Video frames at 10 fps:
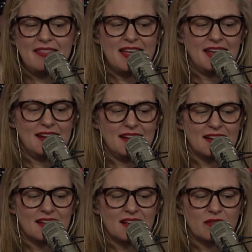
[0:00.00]
And
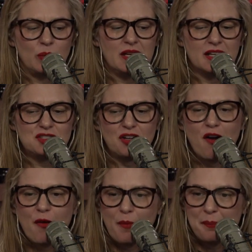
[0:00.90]
then we get you
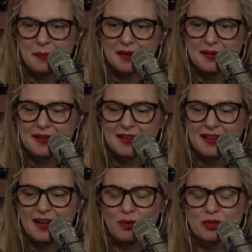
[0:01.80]
home,
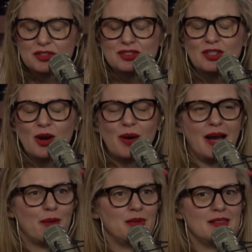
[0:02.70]
and we're so
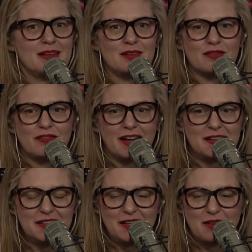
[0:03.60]
happy that you're
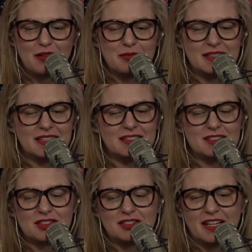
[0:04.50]
finally home. The
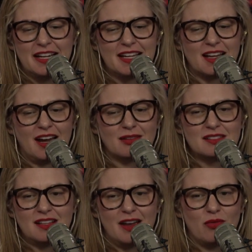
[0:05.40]
kids are like
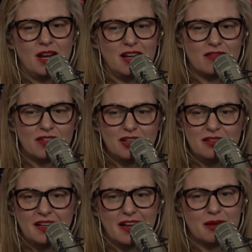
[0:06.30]
outside waiting for
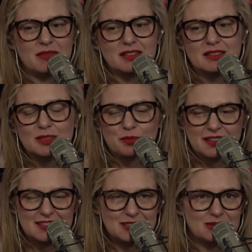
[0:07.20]
you. The ambulance
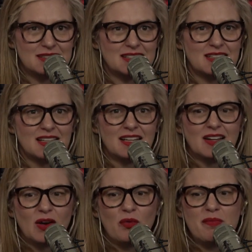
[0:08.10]
brings you in.
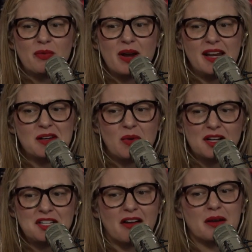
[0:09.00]
We've been waiting to
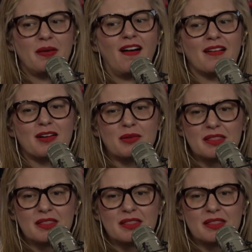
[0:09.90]
watch Harry Potter